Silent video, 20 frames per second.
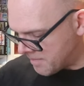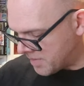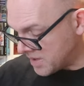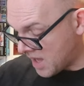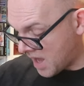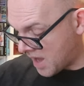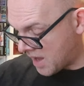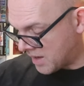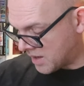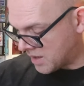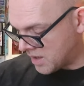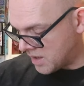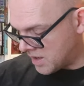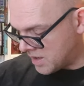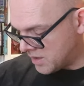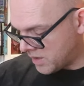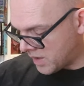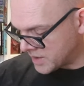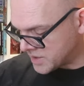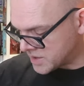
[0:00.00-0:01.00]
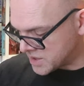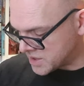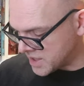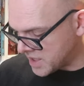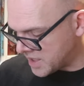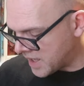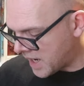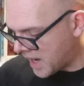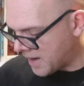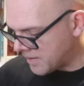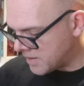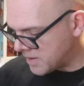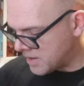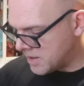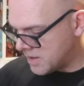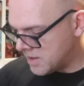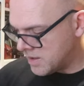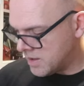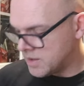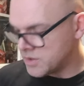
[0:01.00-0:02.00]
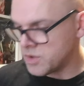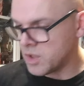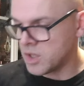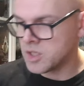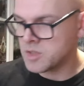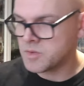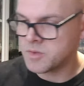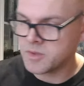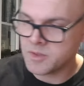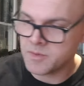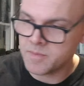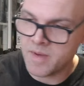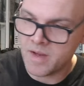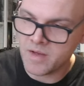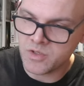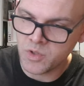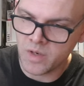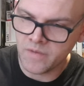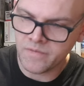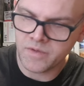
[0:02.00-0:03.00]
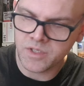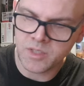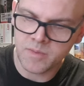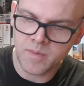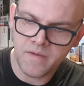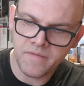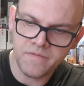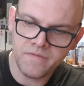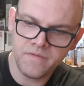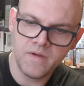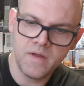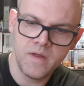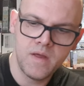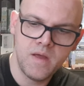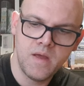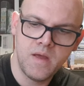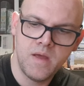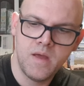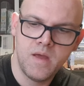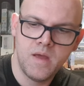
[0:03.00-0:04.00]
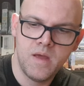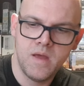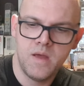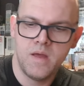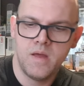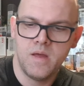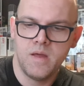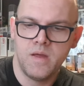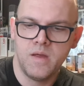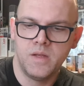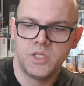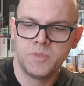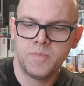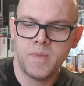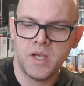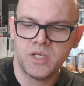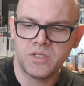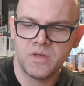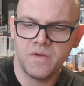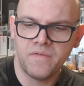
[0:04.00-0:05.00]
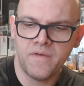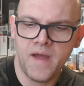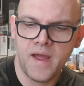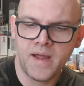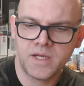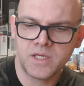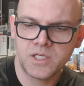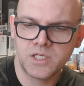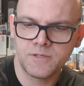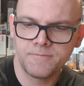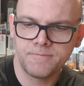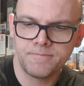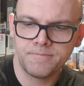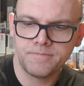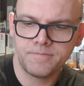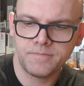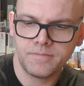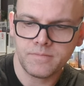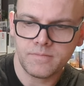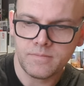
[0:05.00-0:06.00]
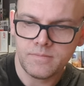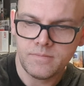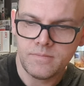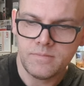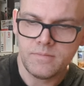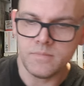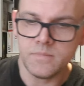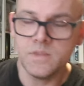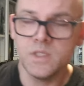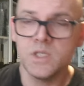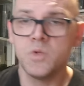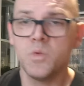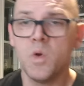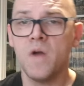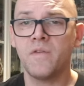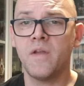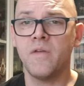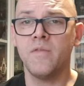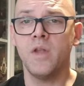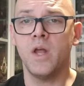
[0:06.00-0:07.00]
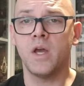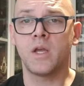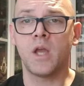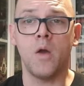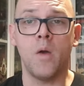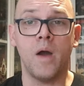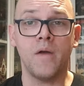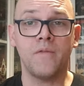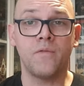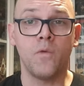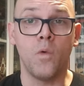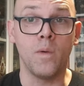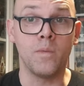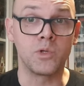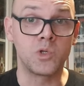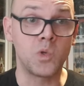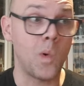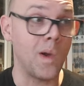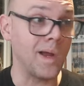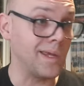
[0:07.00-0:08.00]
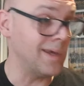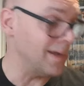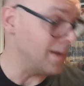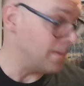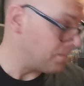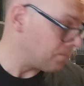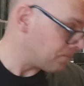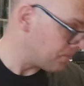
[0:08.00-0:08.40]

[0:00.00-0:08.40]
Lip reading: But yeah, nice to see that. Jonathan Smith, Special Effects. It's worth giving it a go. I thought it was quite good.